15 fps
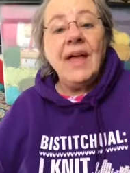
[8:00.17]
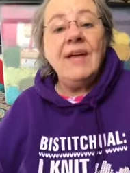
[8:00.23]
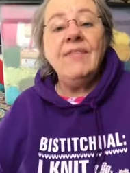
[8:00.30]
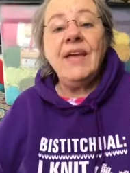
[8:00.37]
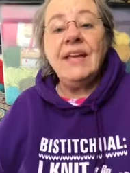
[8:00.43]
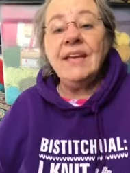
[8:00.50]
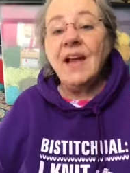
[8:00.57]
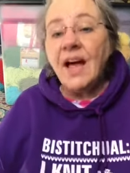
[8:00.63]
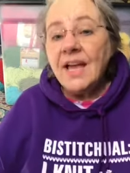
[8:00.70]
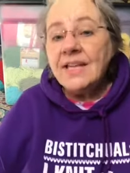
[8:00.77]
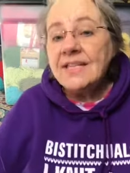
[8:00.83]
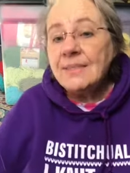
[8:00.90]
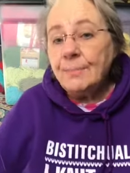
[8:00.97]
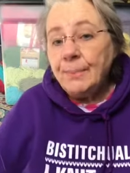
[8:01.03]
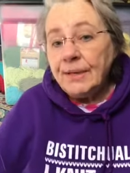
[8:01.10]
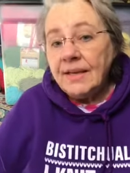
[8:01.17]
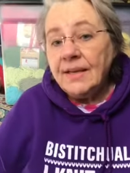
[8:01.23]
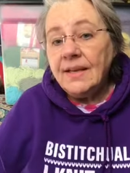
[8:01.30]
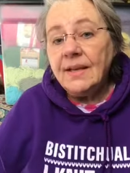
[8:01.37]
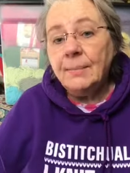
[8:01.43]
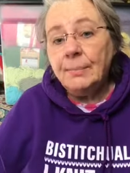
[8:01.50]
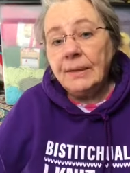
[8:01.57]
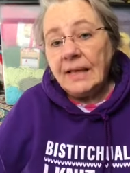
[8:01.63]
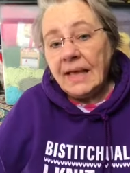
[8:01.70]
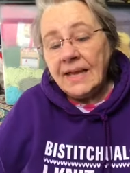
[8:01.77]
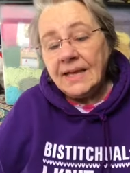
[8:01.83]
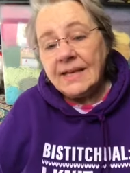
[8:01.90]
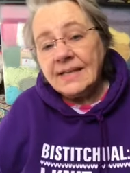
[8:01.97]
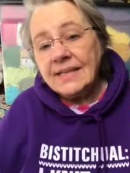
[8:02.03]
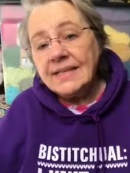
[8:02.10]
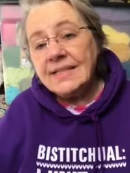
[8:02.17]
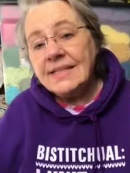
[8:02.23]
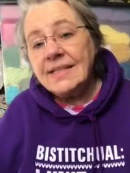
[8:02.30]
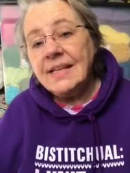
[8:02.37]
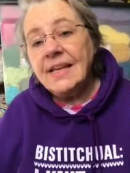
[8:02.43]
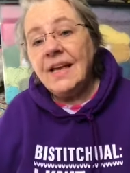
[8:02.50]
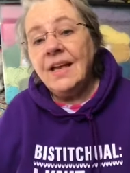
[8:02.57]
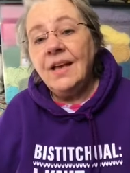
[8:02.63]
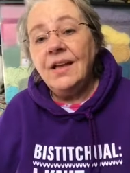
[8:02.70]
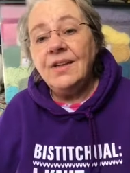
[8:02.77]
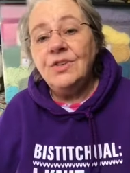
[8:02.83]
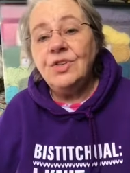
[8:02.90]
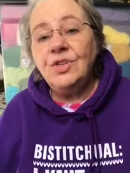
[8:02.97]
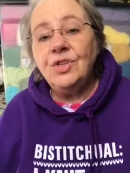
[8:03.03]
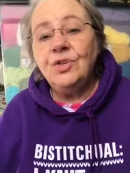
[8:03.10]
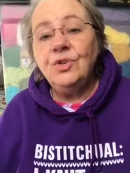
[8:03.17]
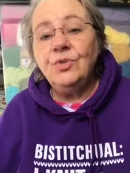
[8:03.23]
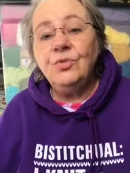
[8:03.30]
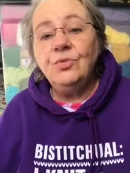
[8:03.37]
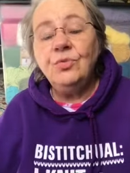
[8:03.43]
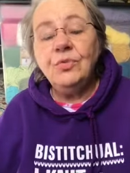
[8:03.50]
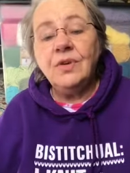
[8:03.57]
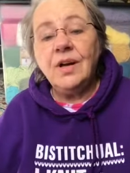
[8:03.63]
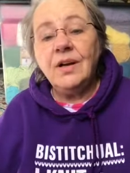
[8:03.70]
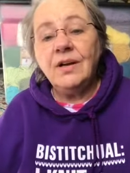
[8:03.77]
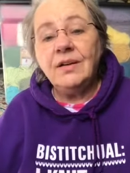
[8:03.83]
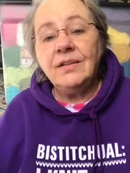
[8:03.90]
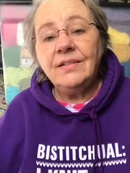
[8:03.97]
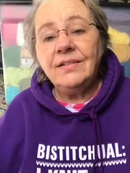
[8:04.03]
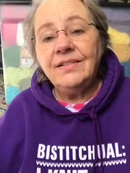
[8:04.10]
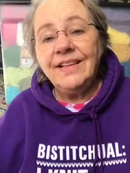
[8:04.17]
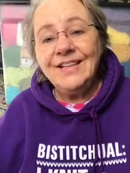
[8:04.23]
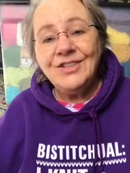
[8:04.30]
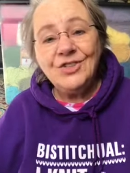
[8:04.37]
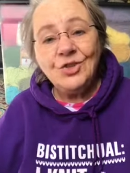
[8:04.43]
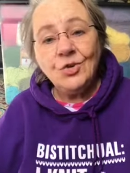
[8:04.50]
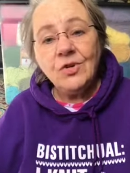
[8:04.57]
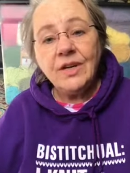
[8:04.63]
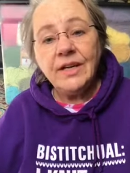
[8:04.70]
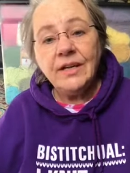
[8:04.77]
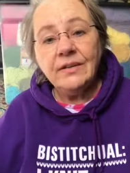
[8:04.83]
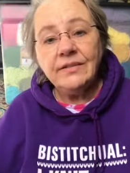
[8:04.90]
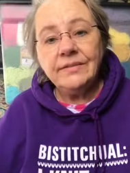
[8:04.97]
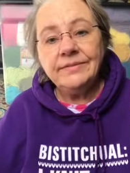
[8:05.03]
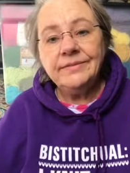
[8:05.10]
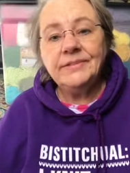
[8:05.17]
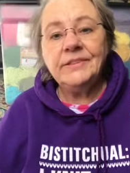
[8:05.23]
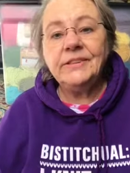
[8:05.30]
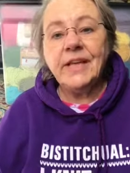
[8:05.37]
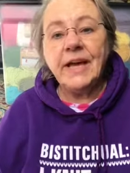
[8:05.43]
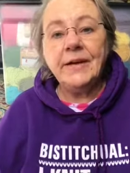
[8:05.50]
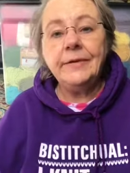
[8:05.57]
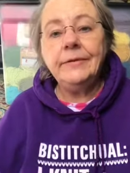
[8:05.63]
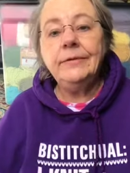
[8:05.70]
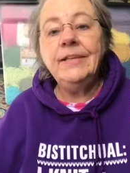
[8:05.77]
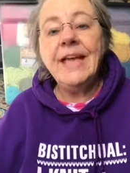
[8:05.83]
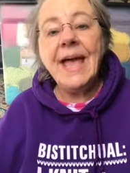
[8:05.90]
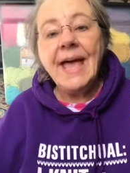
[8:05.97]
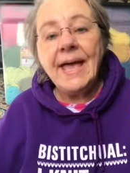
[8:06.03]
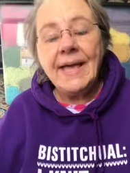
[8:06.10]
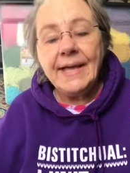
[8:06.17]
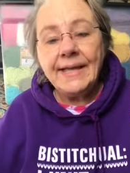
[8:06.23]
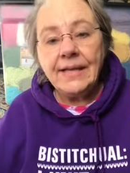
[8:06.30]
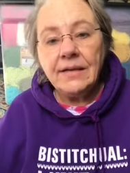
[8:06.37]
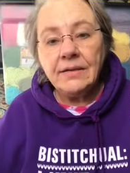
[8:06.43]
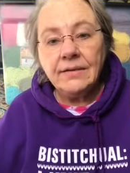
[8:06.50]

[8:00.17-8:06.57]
have a nice big blanket to uh, enjoy. So, yay.